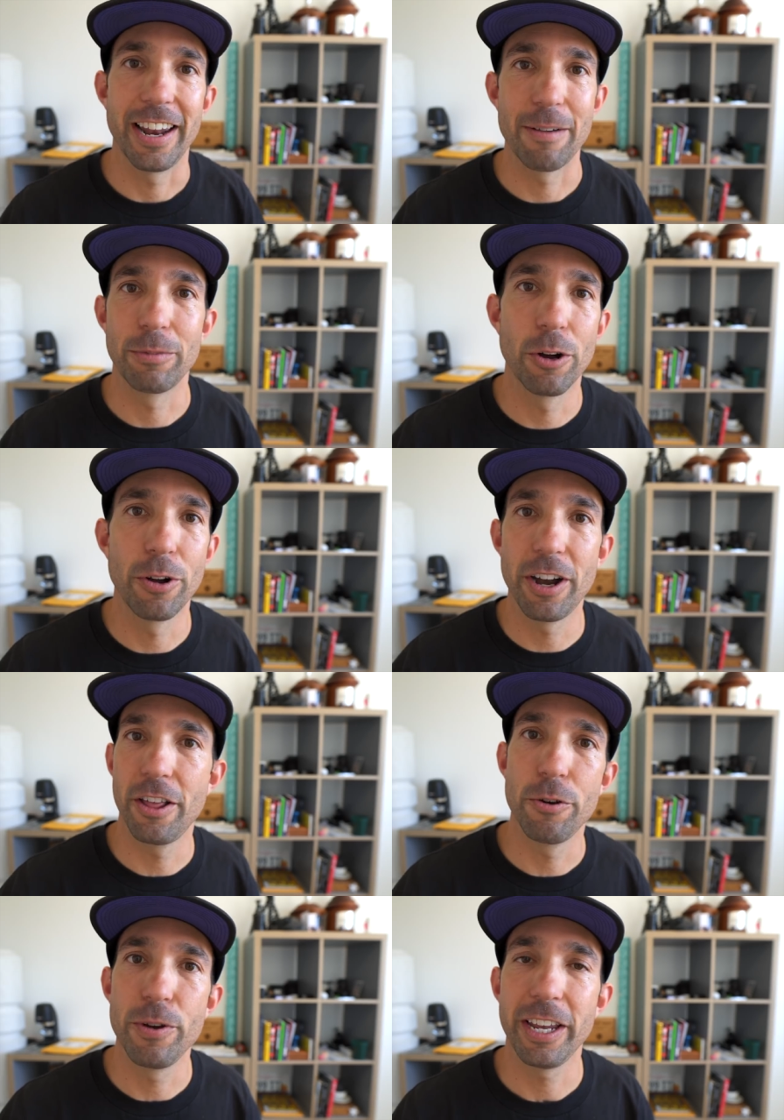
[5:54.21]
And I'm going
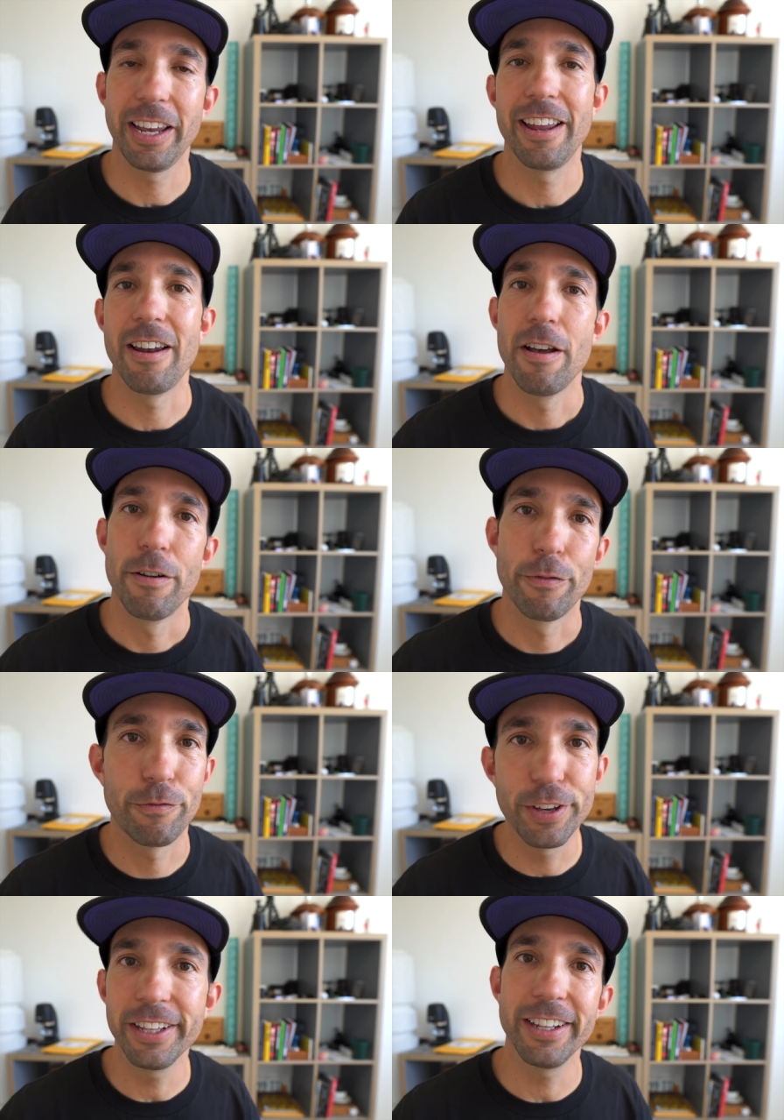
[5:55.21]
into the weekend
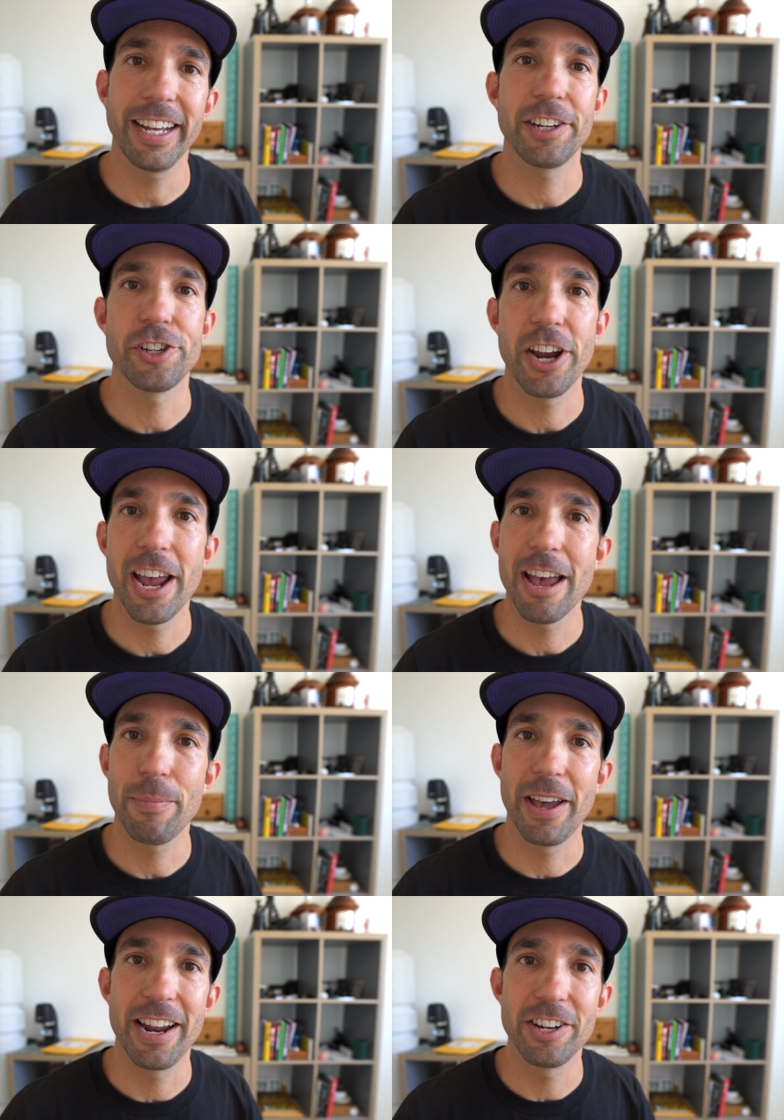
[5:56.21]
feeling like a
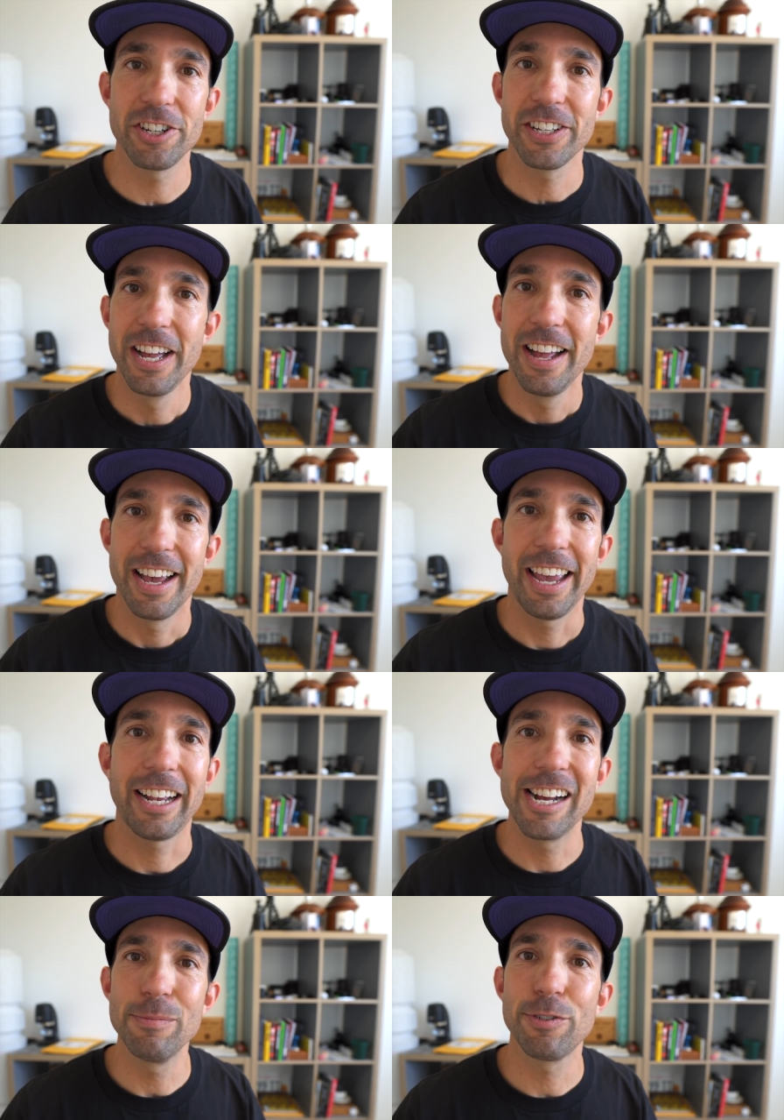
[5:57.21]
champ, and I just,
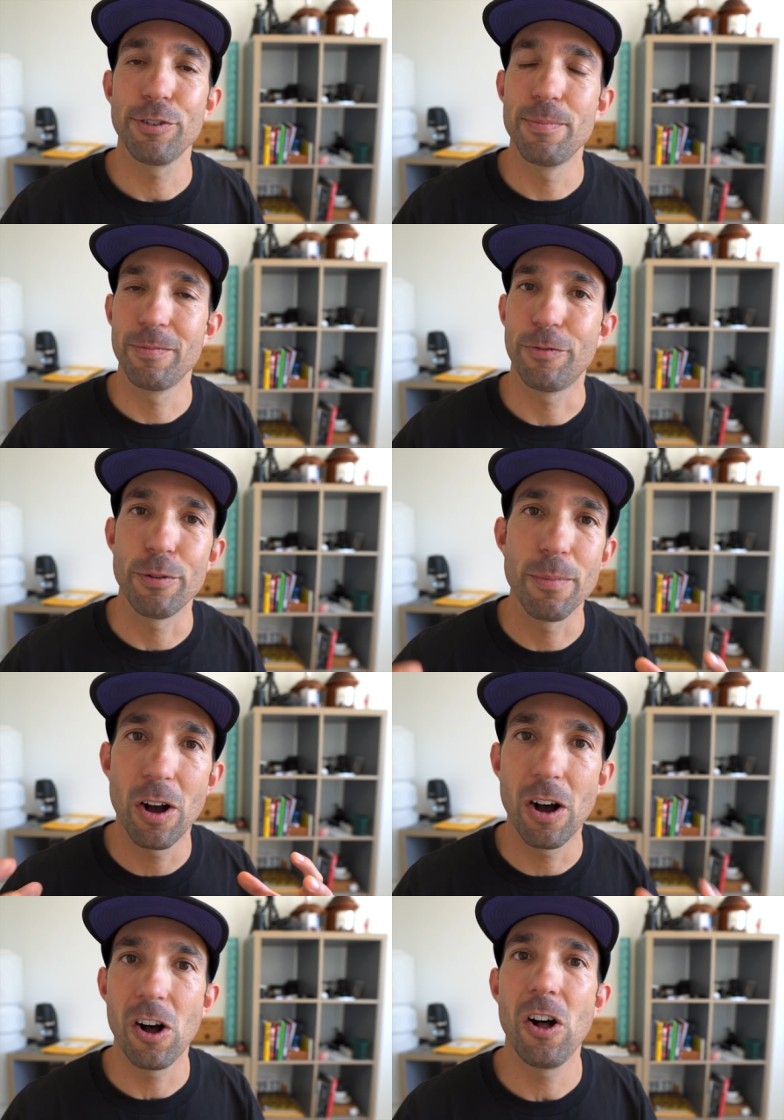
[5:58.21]
it comes from, from
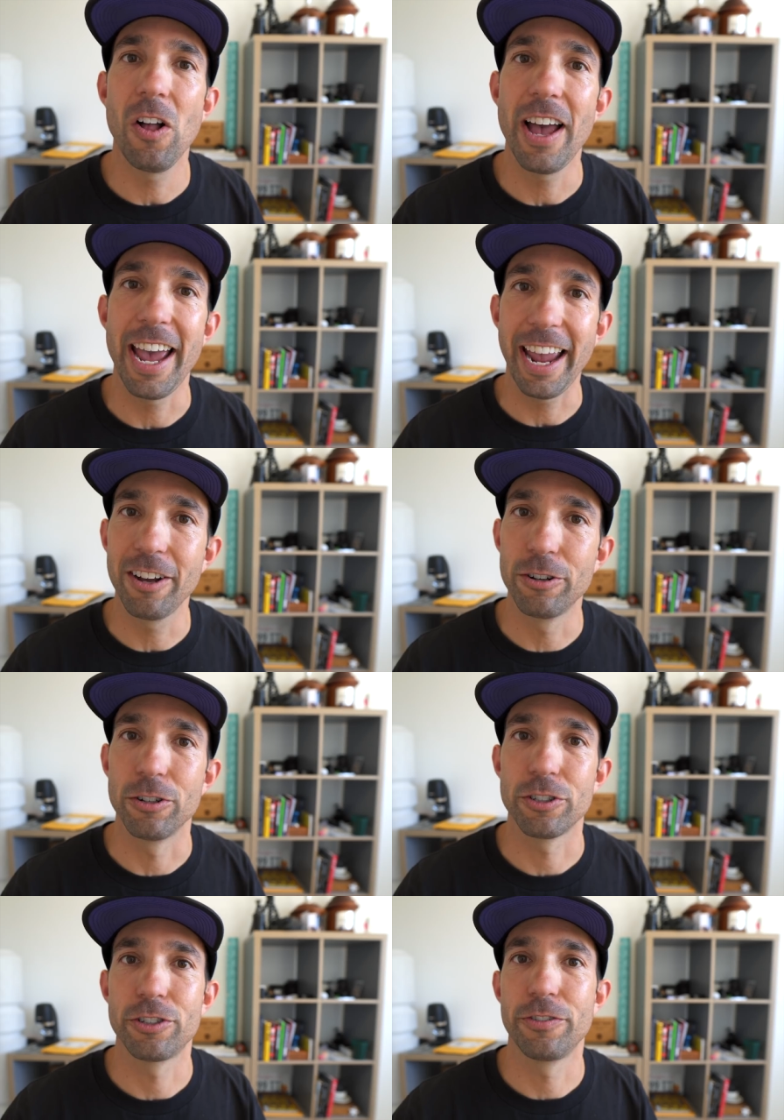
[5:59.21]
all
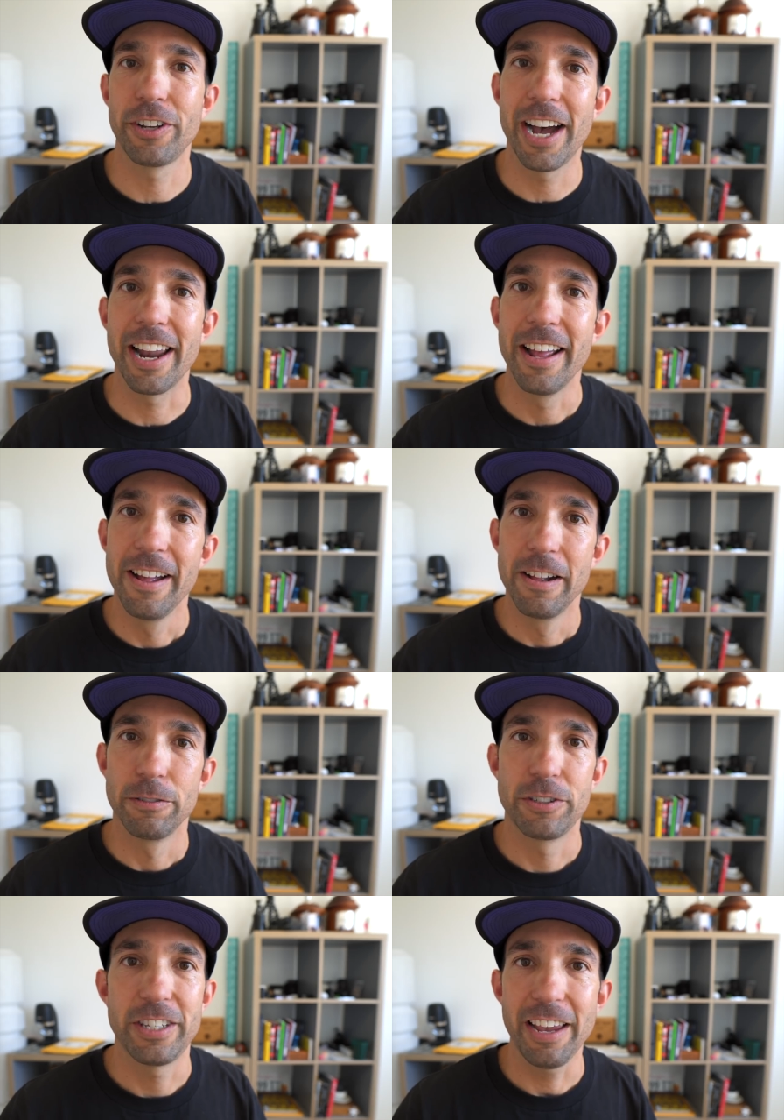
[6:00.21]
angles. You've got
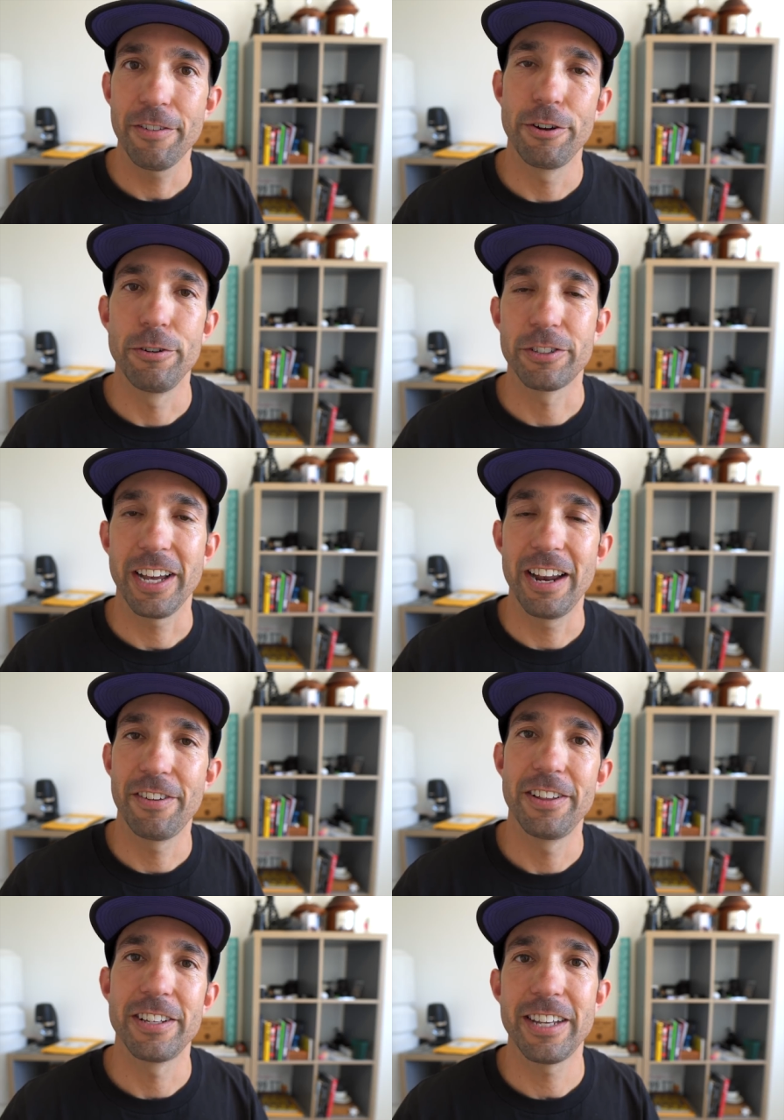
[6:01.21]
David, who's kind
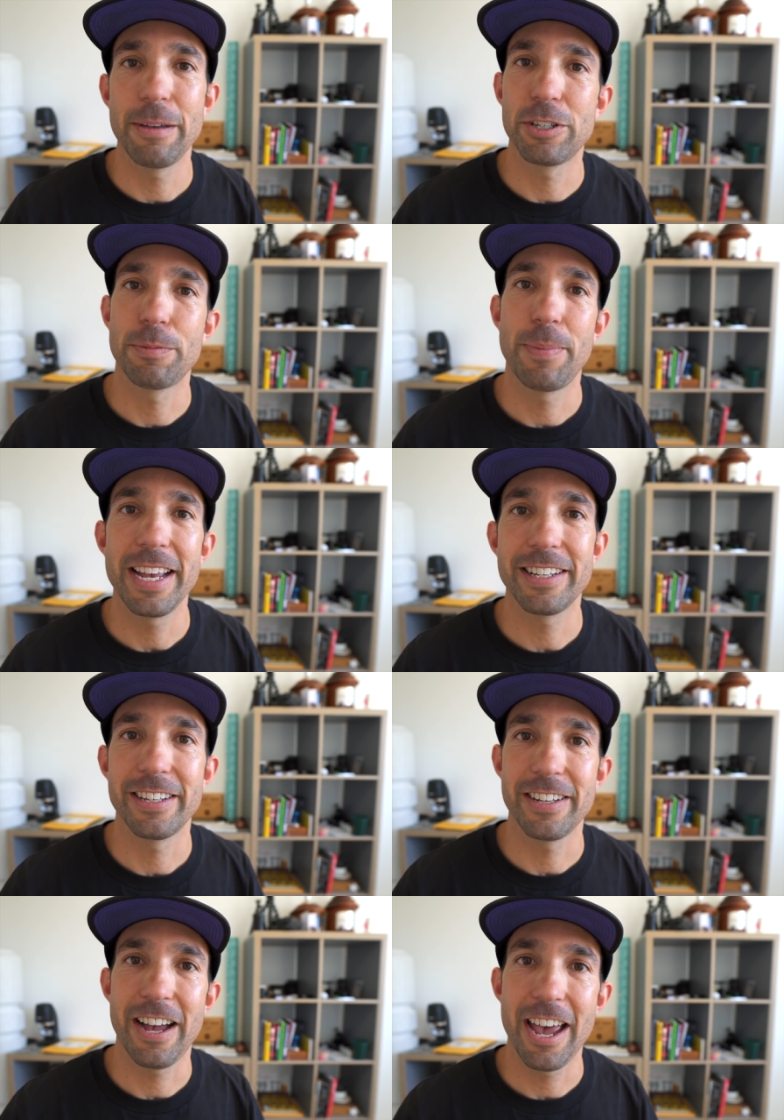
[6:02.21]
of in the same space
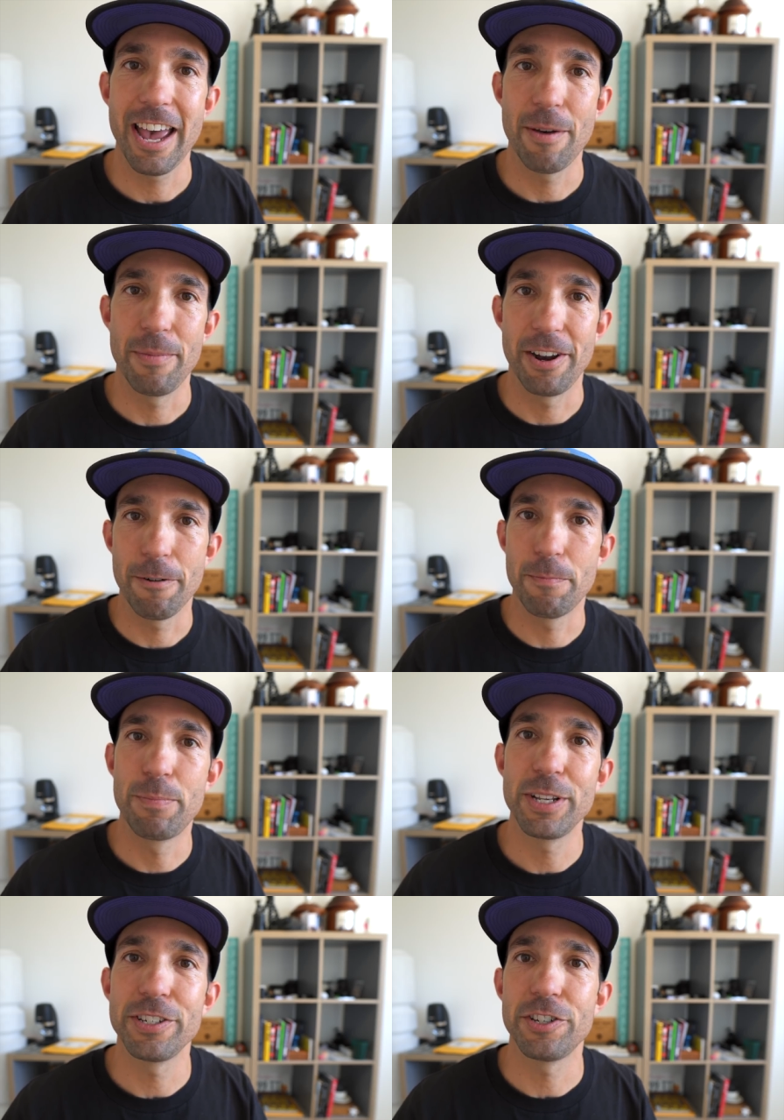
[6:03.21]
as I am in our
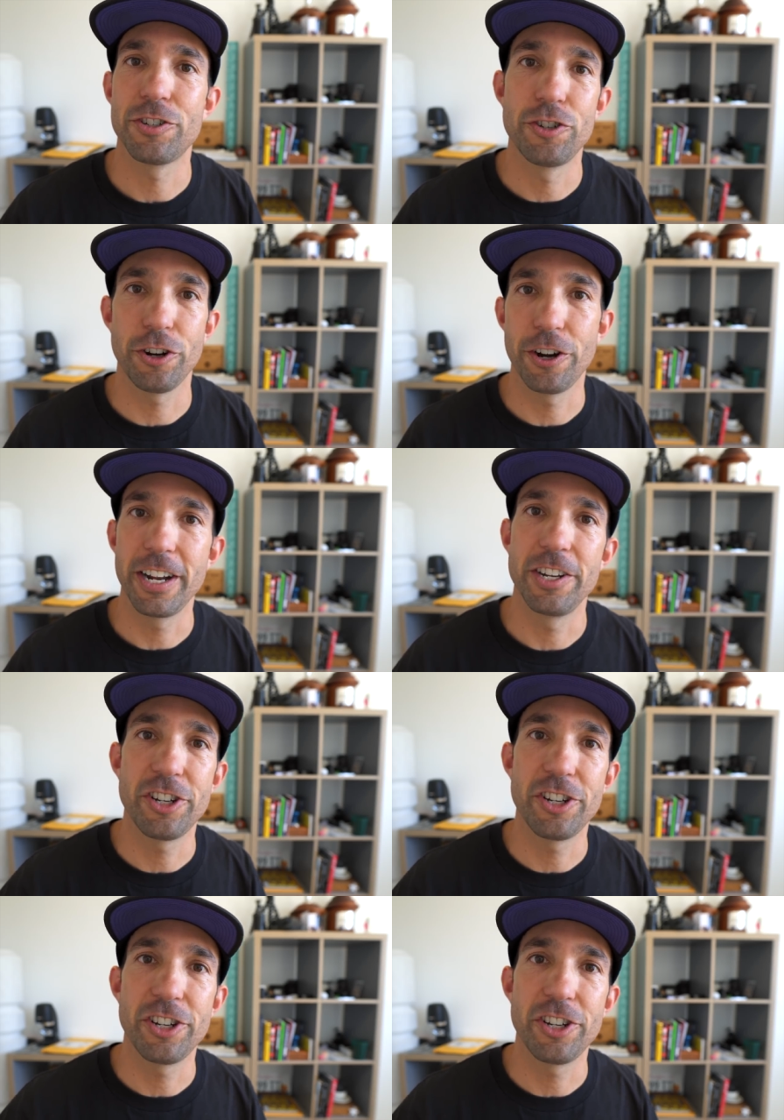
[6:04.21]
business journey.